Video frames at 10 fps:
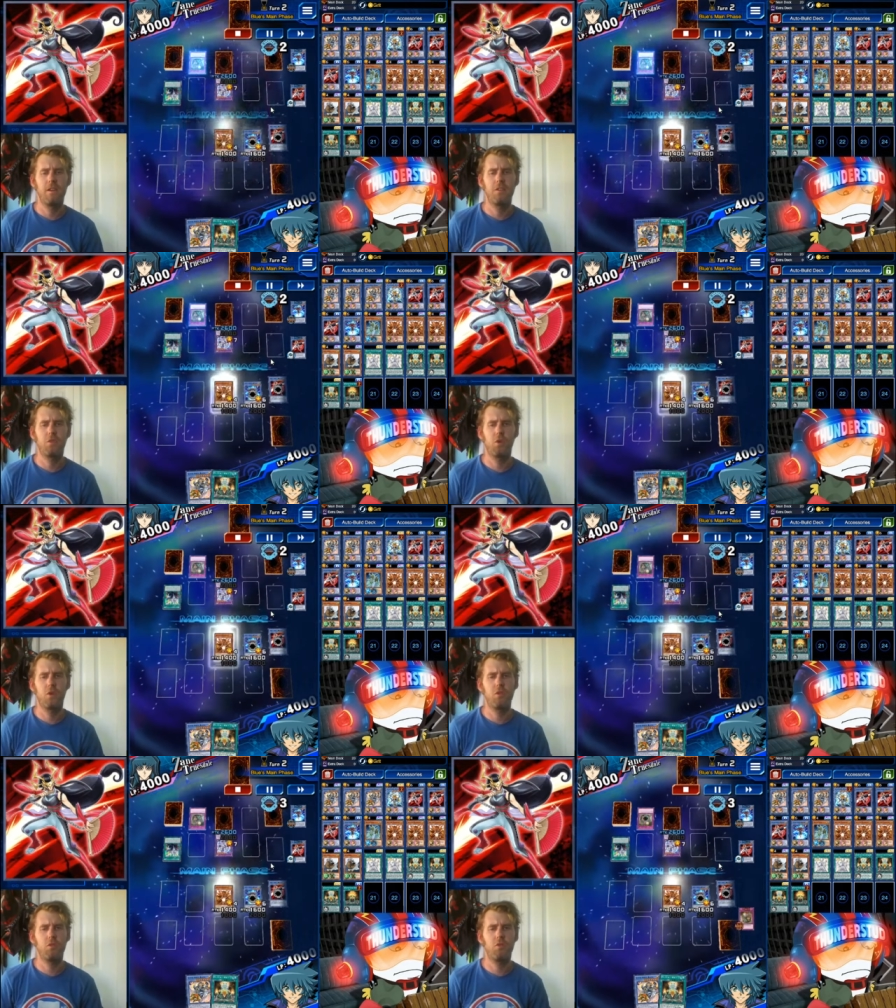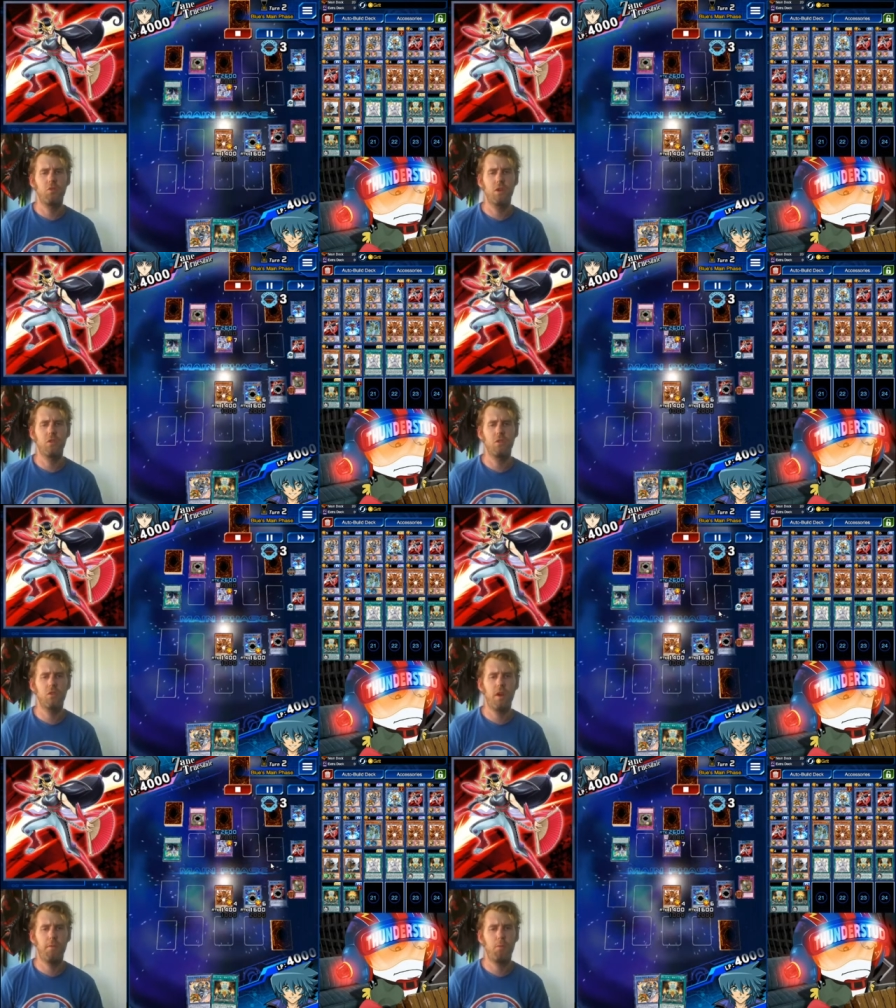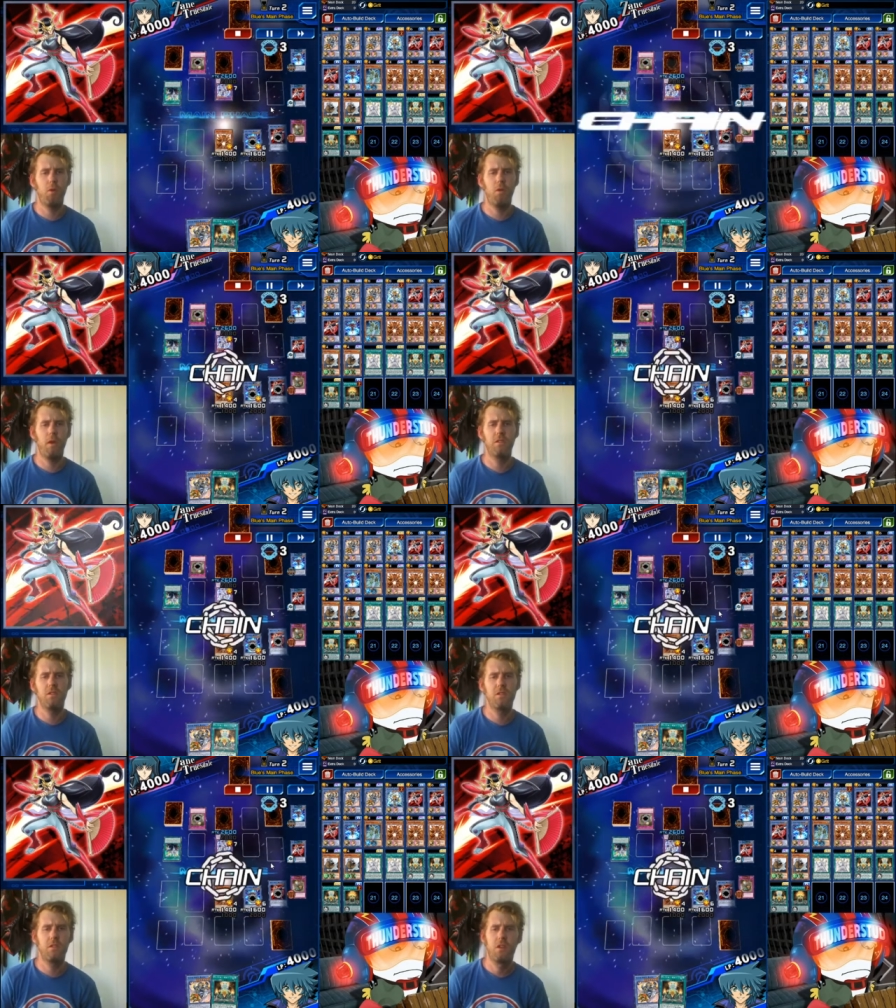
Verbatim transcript: He's going to Treacherous Trap Hole us.